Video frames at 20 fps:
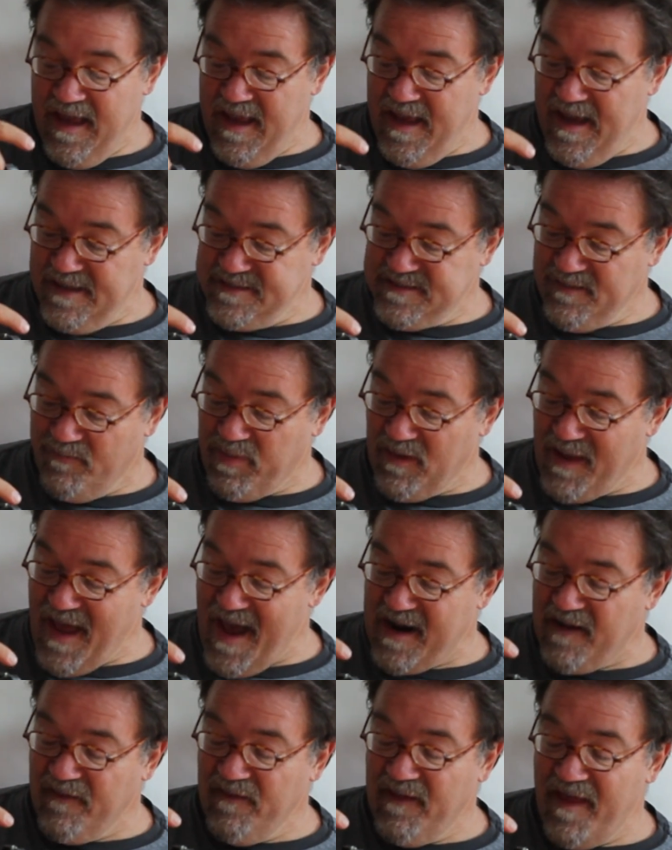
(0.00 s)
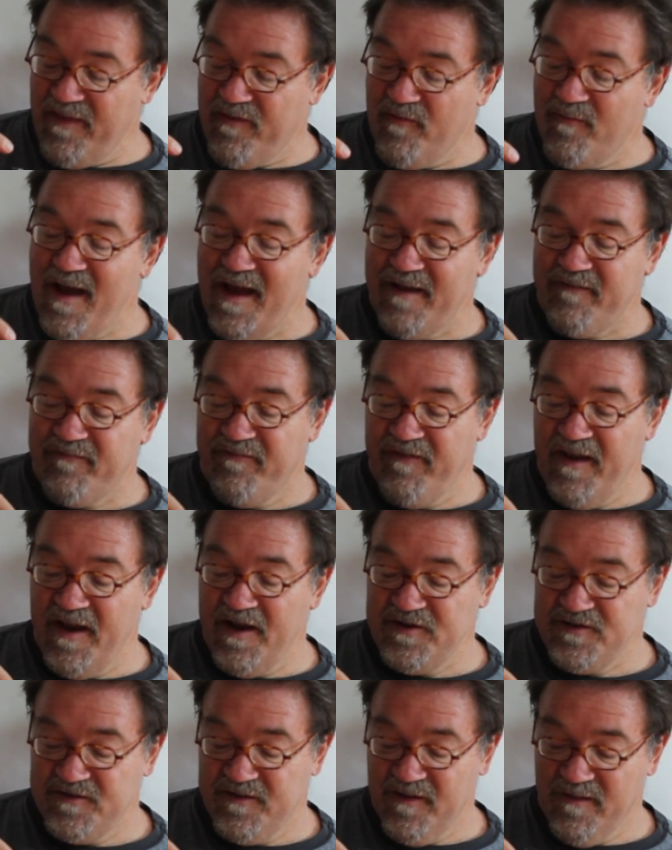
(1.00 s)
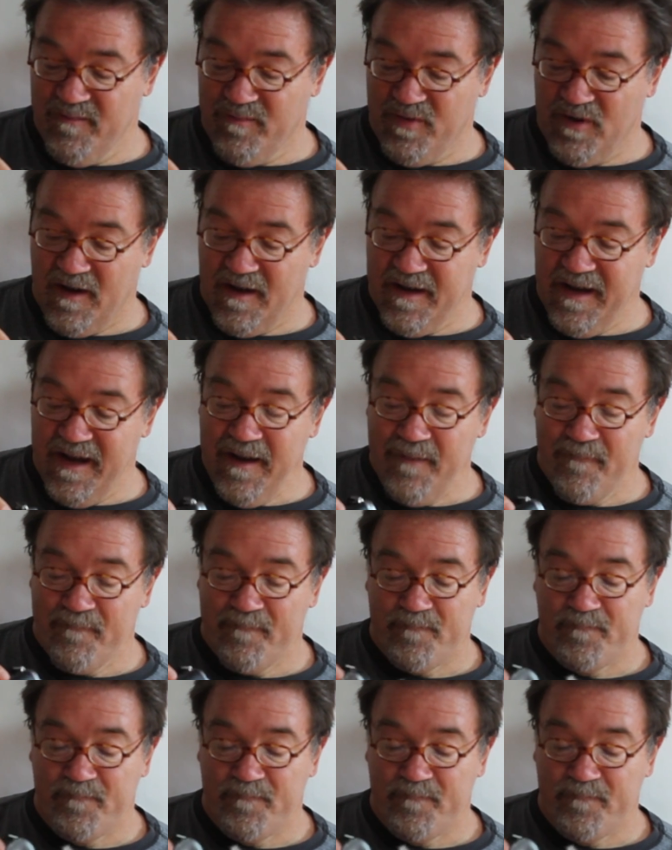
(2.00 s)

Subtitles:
has a black leatherette finish to the body,